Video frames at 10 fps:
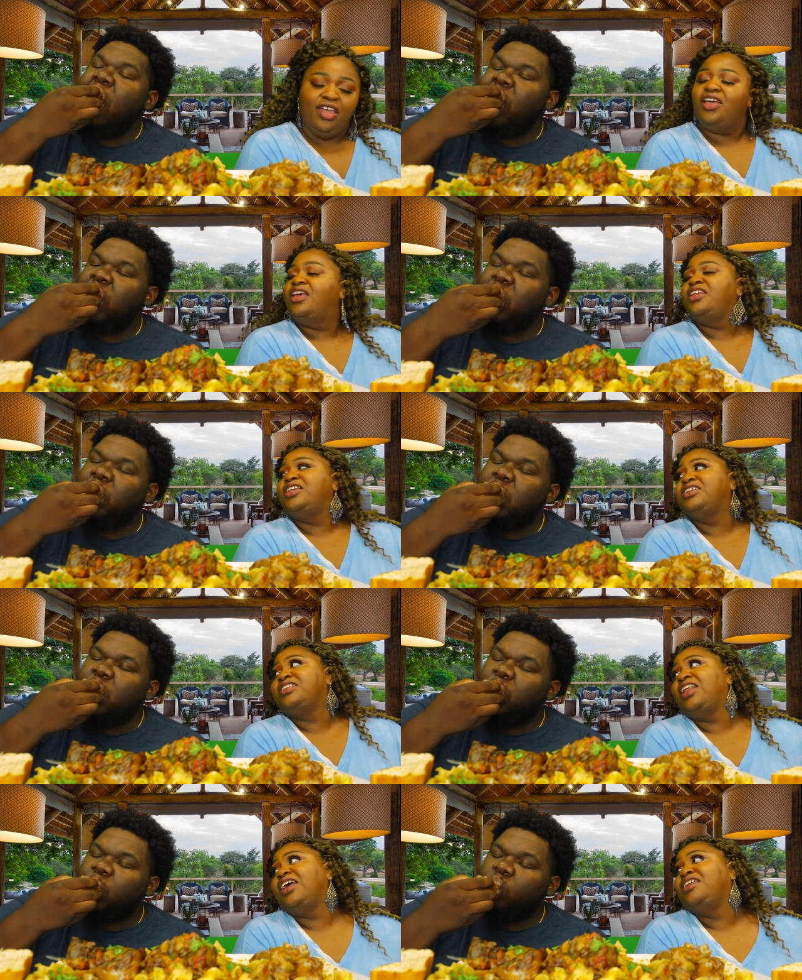Speaker 1: This
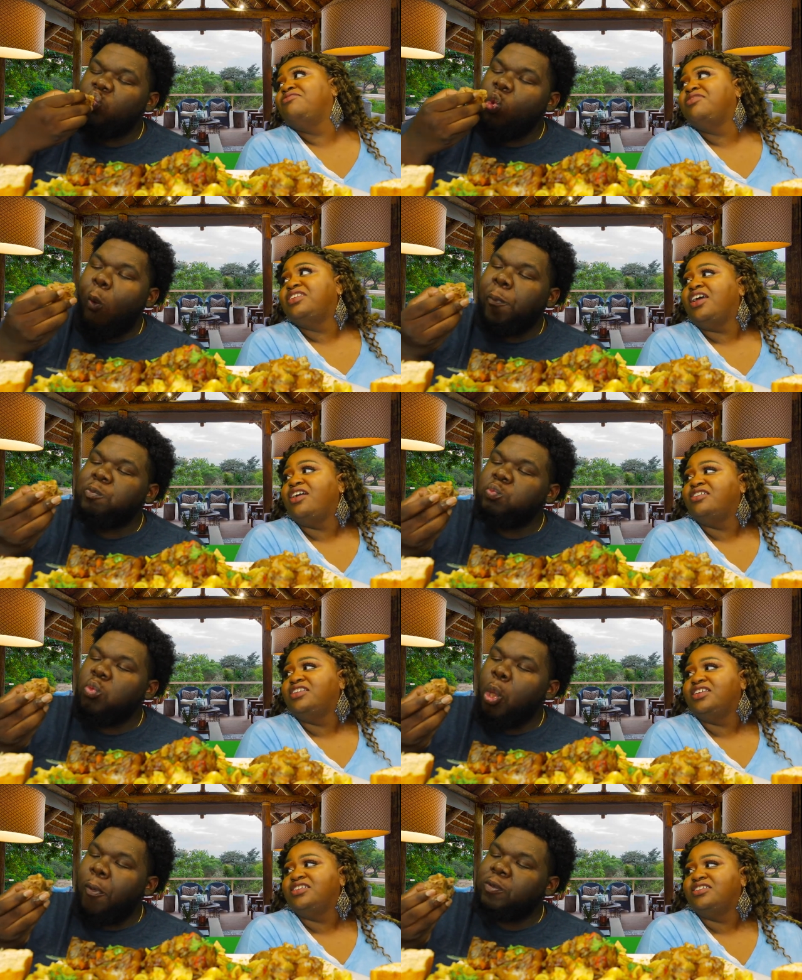lady
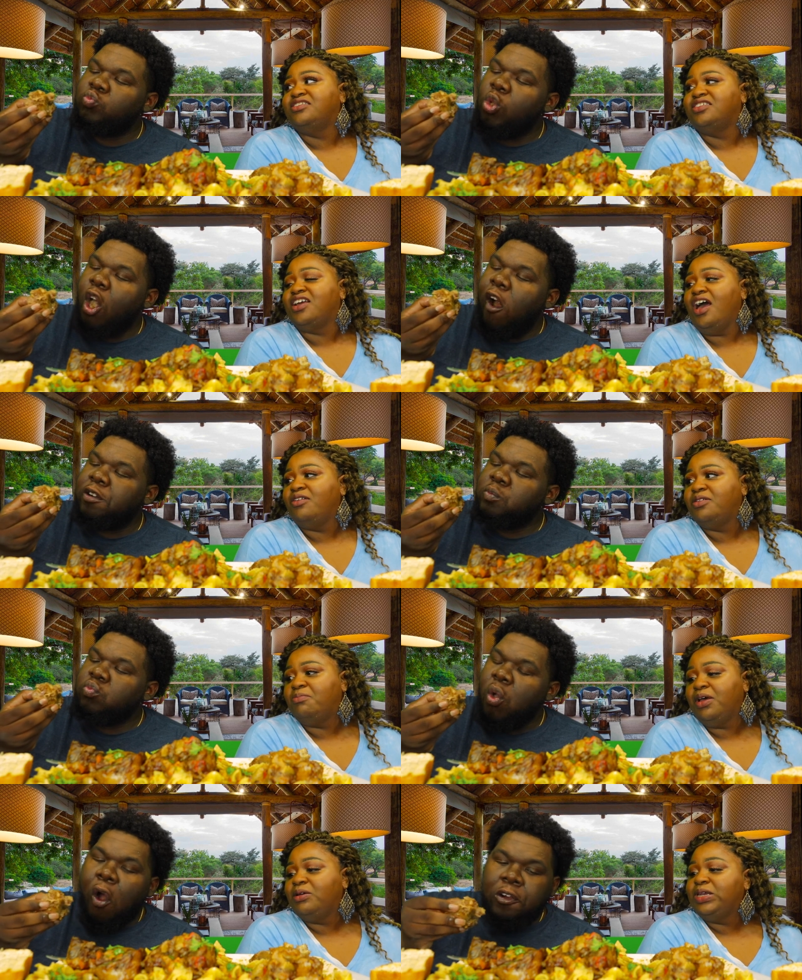returned it. She called the
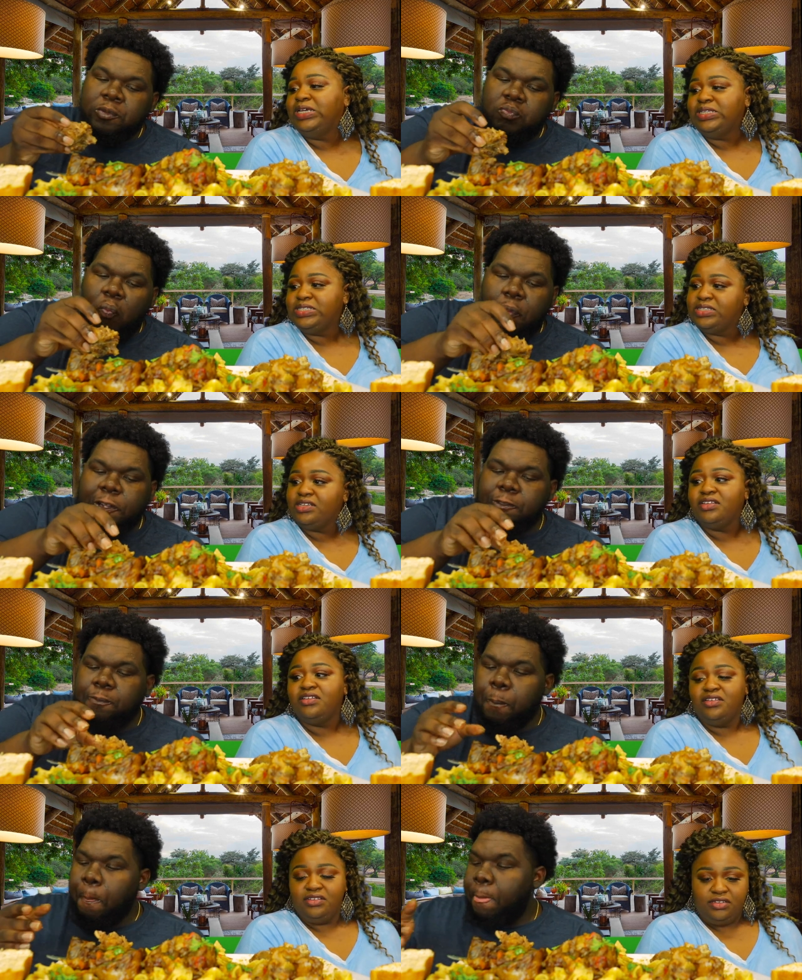police
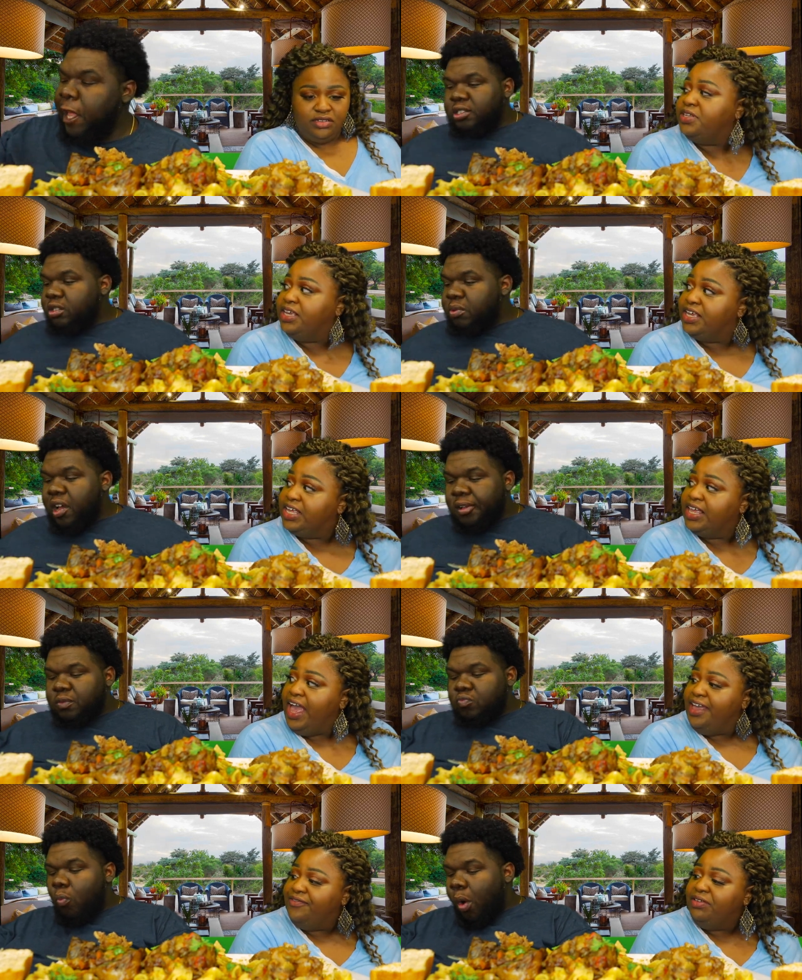
Speaker 2: and
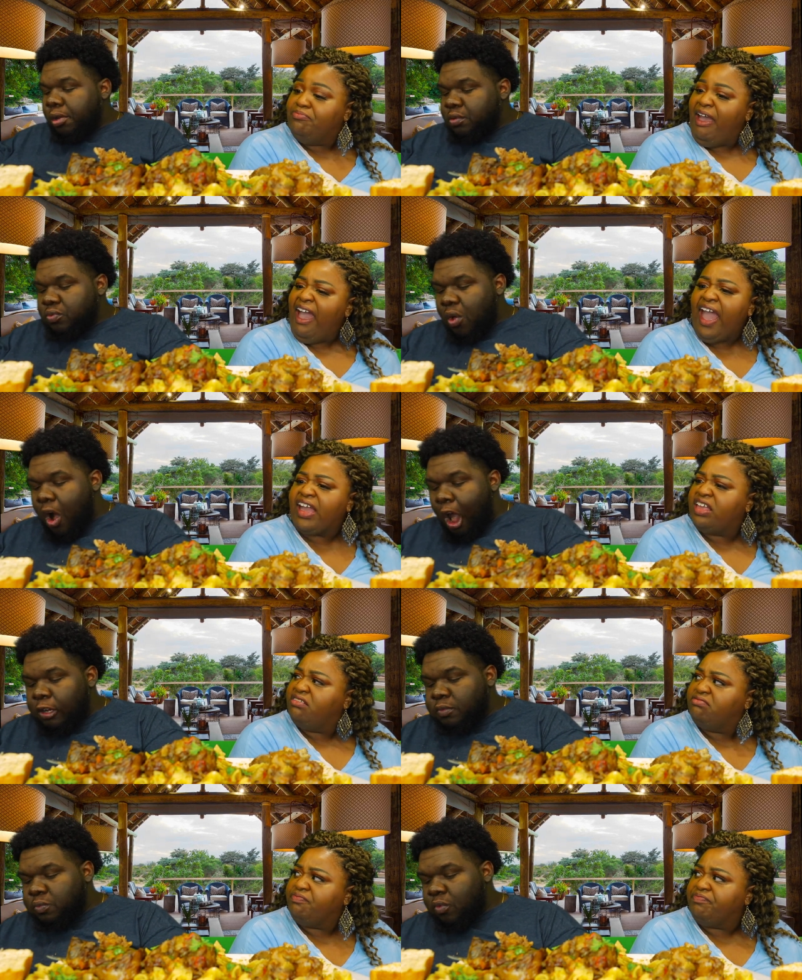gave it back.
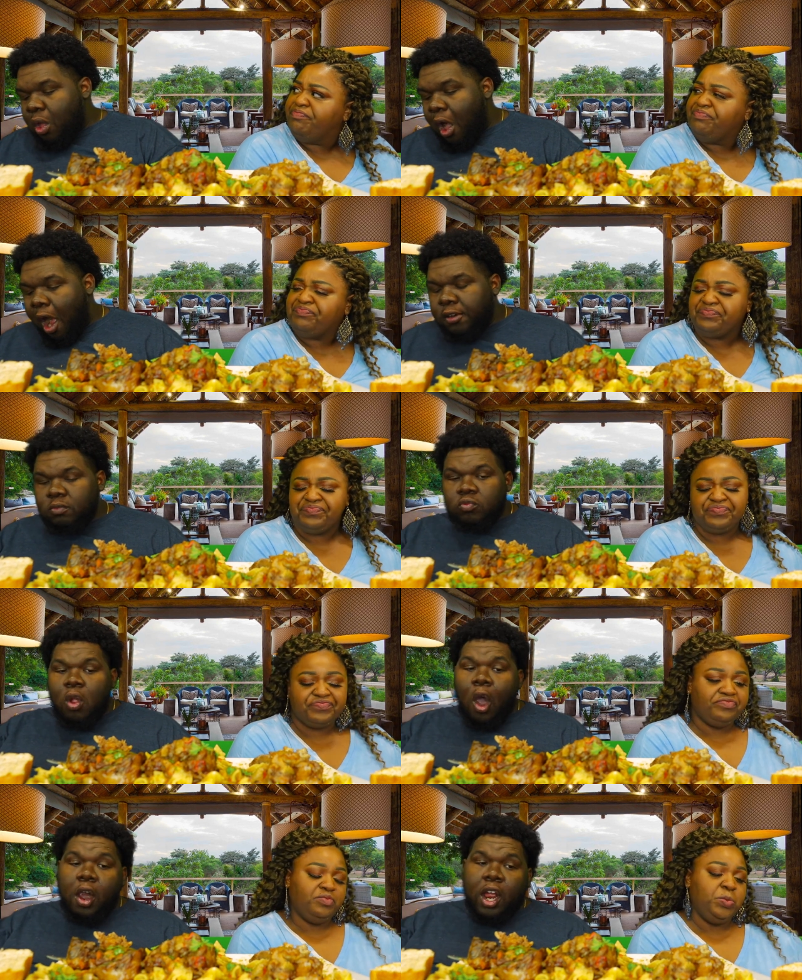
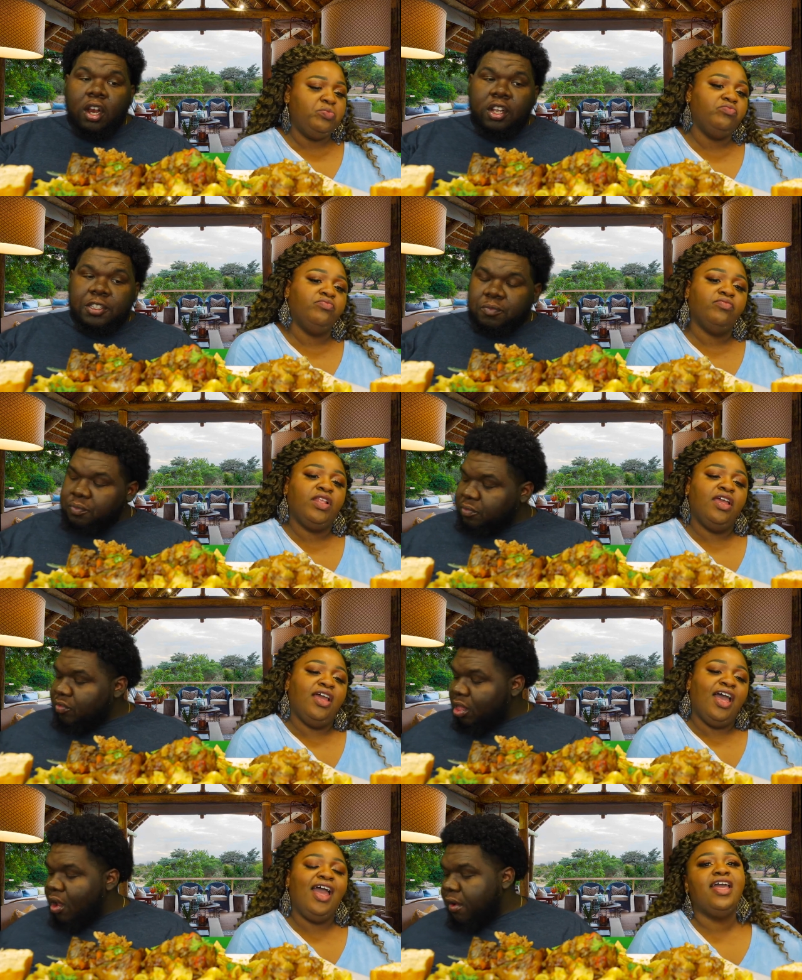Now look.
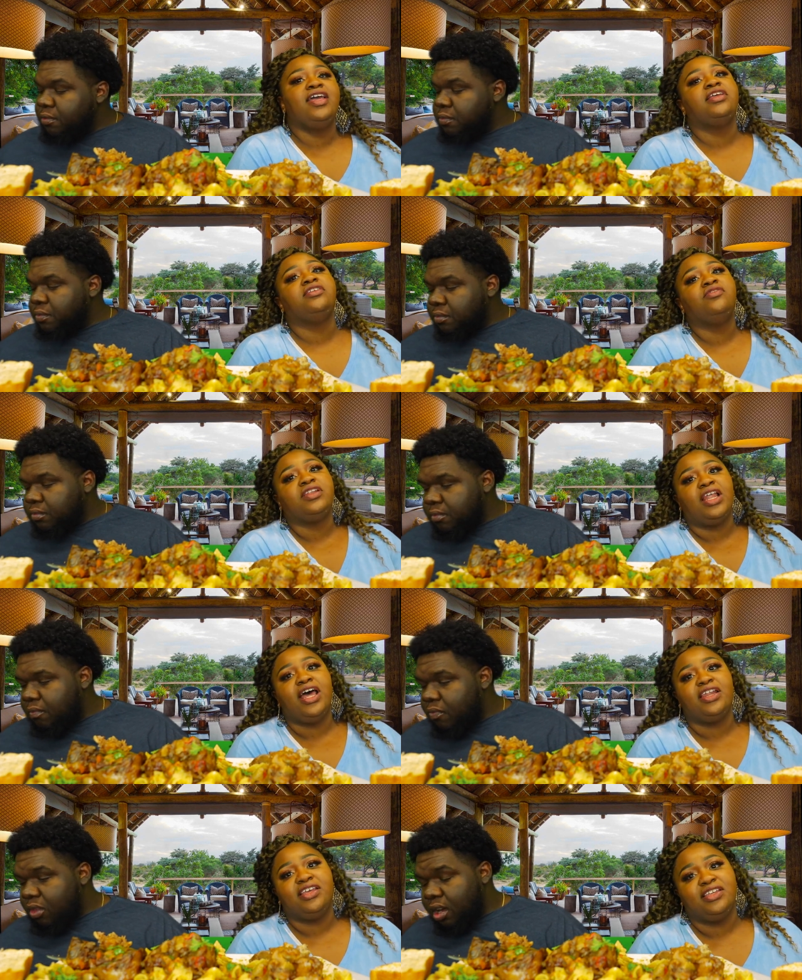
Speaker 1: I had to do a
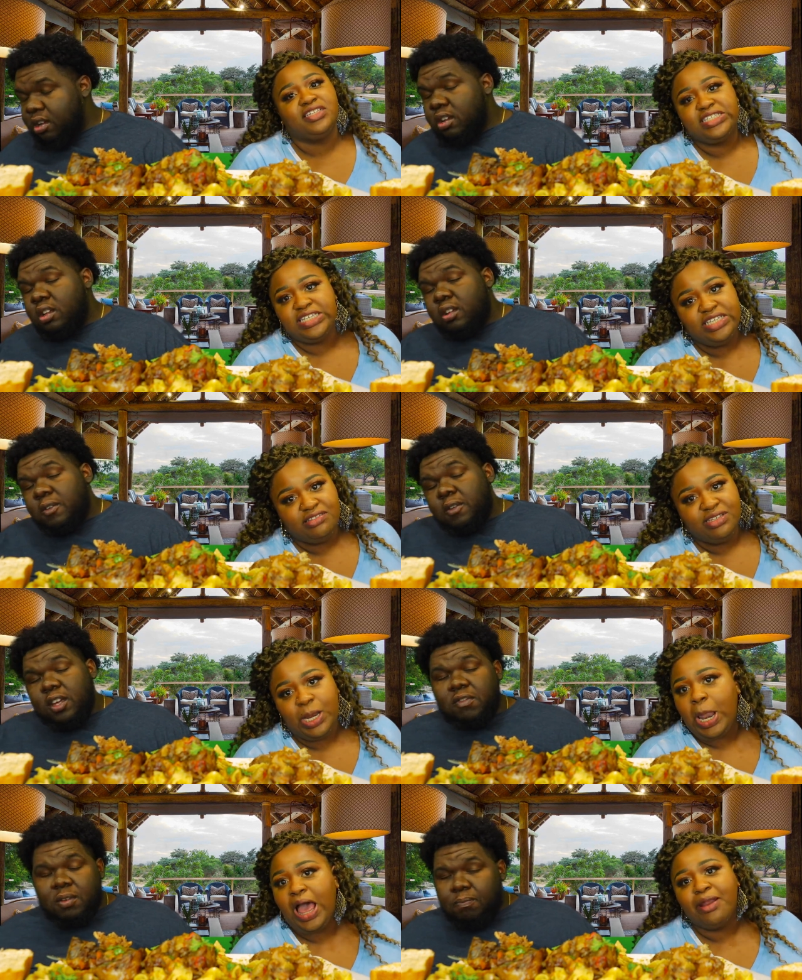lot of interceding. A
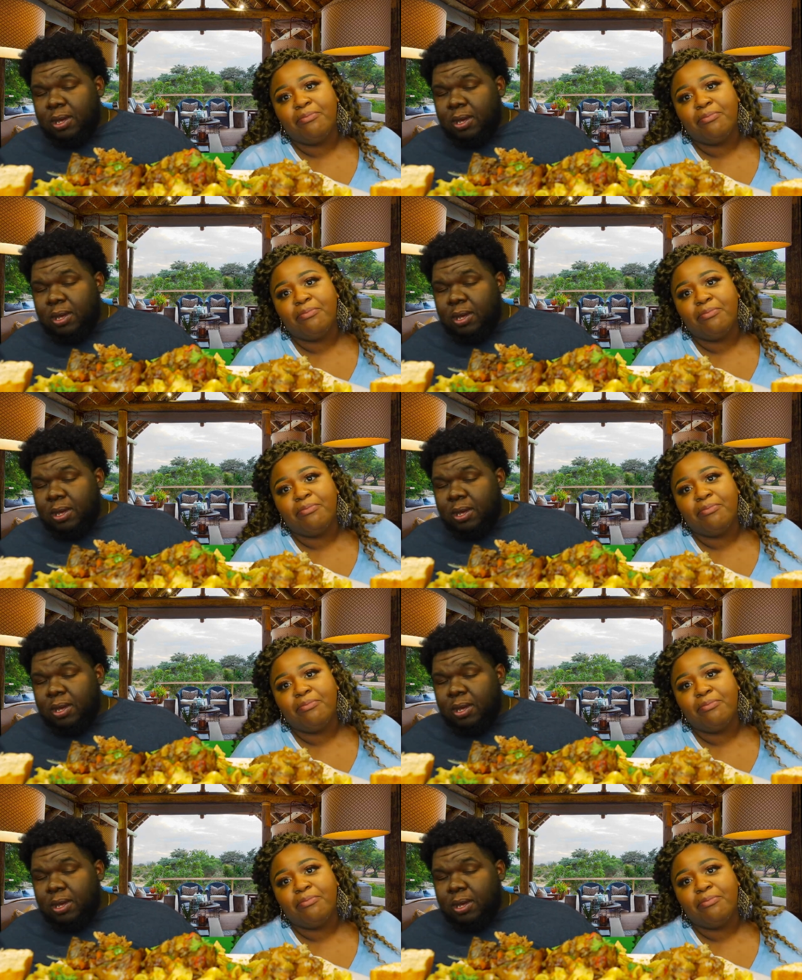
Speaker 2: if lot